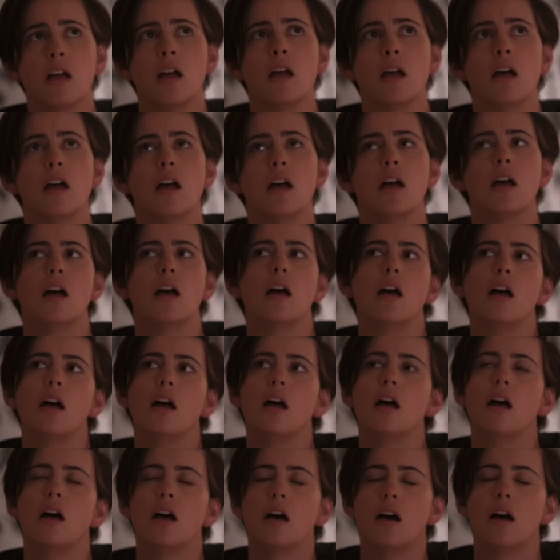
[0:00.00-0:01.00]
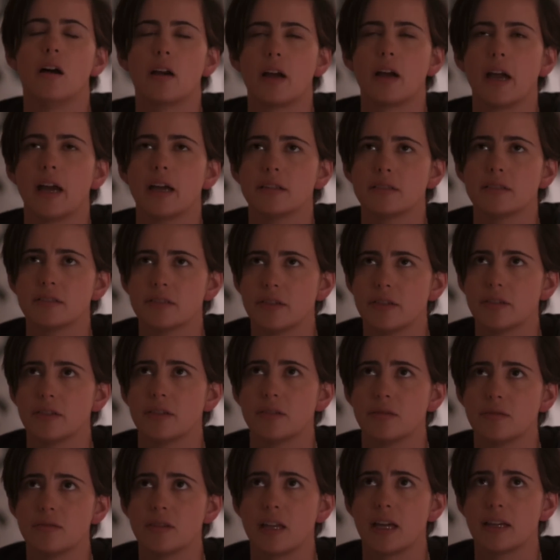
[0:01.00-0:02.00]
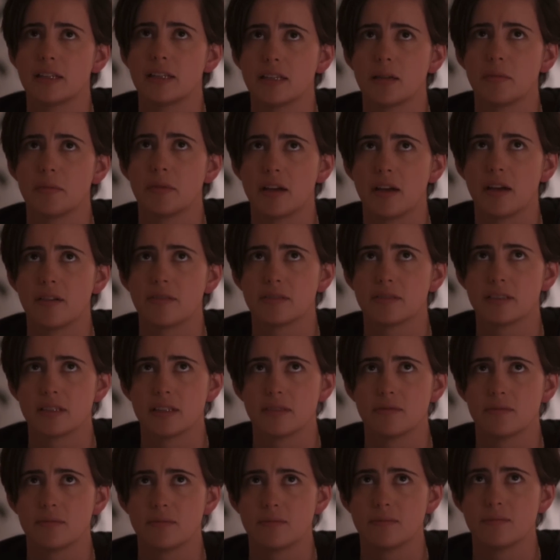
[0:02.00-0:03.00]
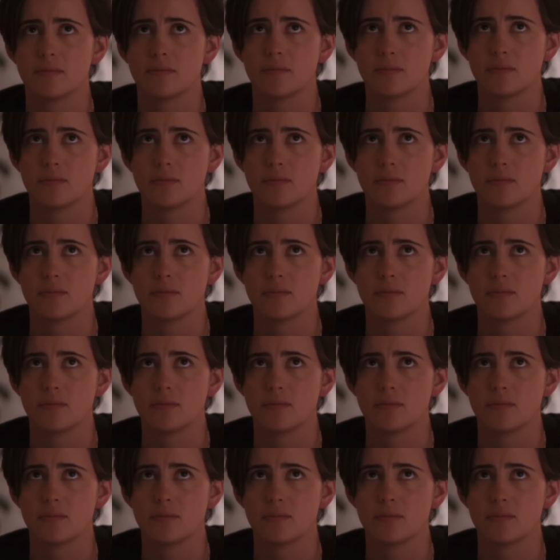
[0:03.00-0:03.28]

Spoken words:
even worse. The only thing I liked about this episode was